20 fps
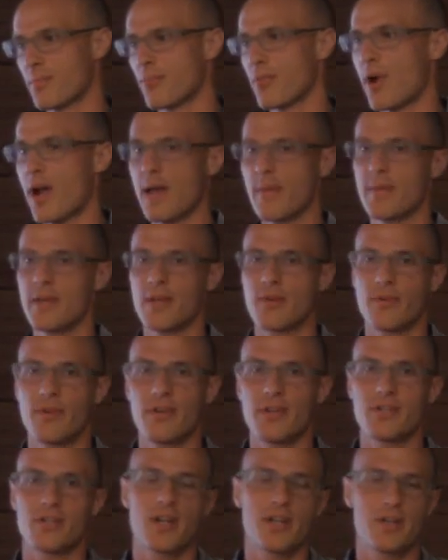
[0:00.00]
Priming,
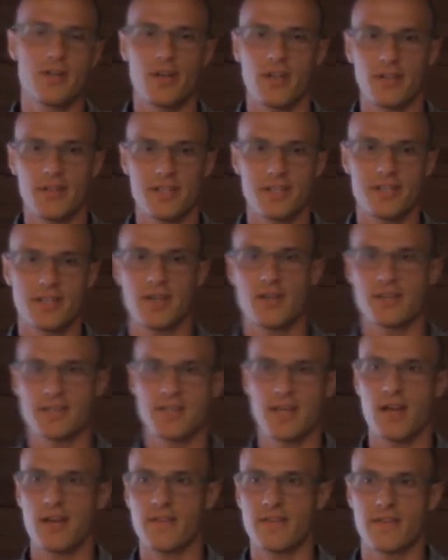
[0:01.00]
really trying to elicit
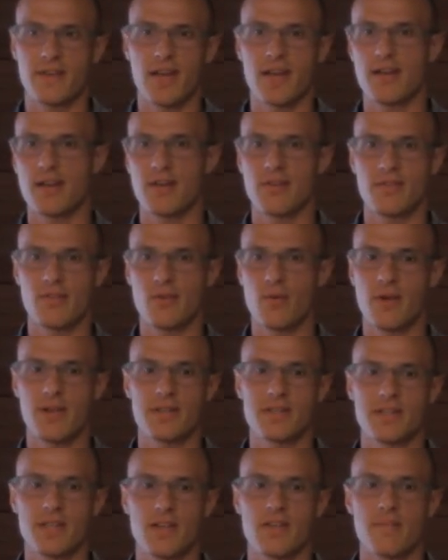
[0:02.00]
yourself, getting the right
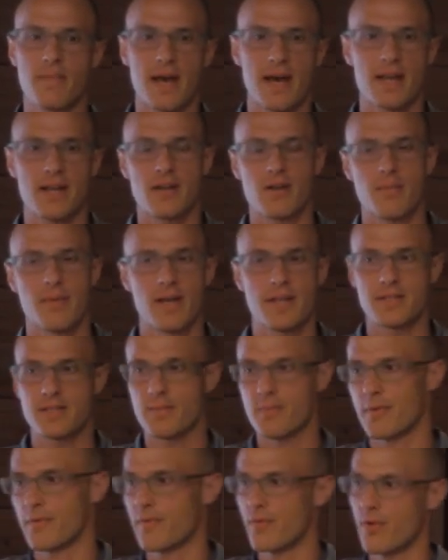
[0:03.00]
state of body or mind to
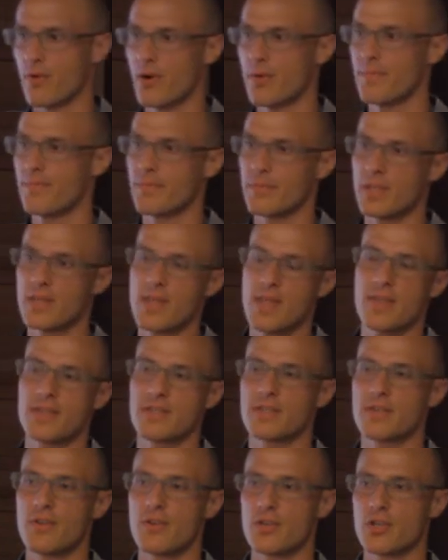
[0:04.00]
perform, and then
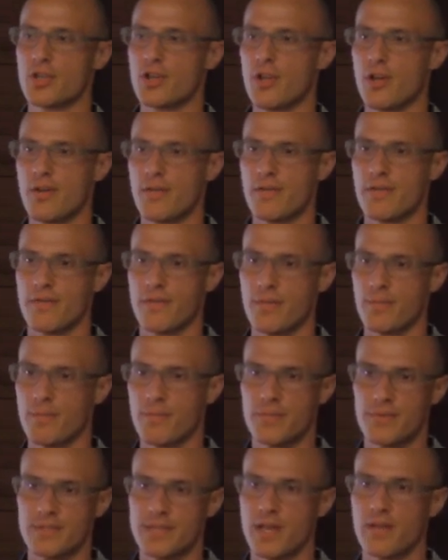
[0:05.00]
this notion of
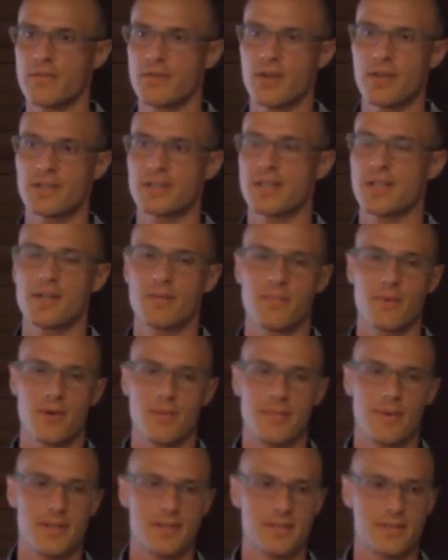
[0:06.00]
self-transcending
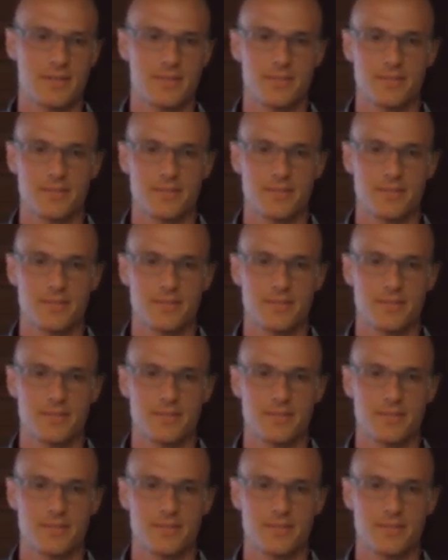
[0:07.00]
purpose.